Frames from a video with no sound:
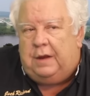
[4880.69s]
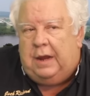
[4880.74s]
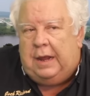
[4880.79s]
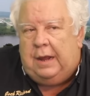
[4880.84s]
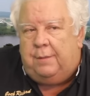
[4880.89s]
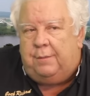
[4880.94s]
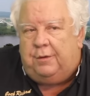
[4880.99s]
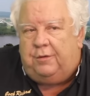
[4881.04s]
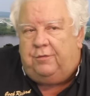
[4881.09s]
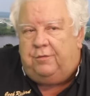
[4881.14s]

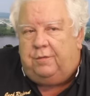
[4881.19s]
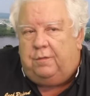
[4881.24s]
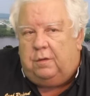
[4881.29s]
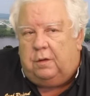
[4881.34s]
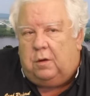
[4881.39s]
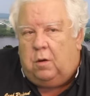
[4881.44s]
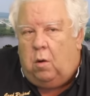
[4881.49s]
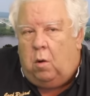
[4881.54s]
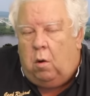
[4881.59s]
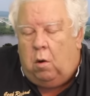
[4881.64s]
damage to
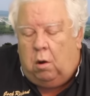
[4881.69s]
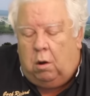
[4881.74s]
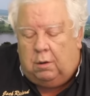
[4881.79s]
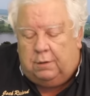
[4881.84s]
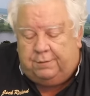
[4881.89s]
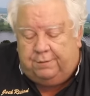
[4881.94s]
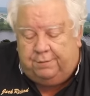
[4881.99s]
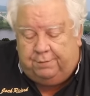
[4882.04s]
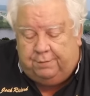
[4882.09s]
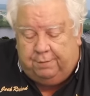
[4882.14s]
the
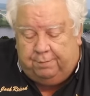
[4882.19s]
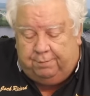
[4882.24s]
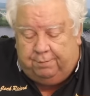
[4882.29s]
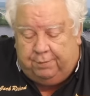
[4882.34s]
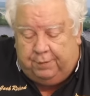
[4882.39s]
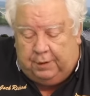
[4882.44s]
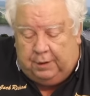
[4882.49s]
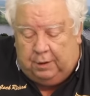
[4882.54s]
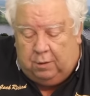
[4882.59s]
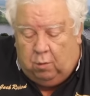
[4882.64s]
cost
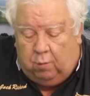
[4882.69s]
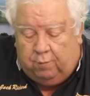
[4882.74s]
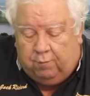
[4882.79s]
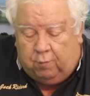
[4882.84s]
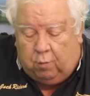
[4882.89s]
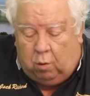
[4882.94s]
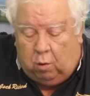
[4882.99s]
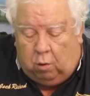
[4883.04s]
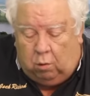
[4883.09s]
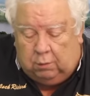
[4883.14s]
of the
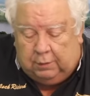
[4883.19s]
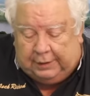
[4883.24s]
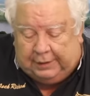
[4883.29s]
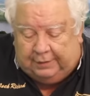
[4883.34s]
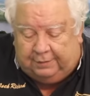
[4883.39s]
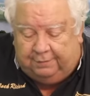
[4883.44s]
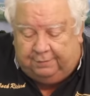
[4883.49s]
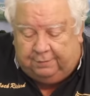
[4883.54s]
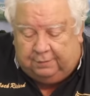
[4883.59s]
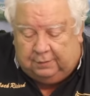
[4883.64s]
overall
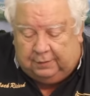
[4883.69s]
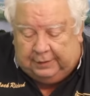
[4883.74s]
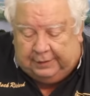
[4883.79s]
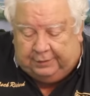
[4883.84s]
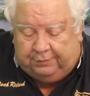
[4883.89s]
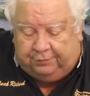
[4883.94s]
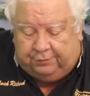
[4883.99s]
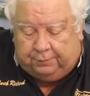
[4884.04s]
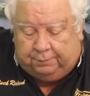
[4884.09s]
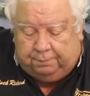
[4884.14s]

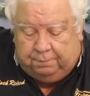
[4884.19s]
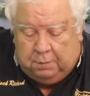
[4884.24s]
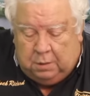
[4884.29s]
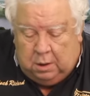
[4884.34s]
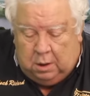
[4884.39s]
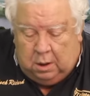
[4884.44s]
installation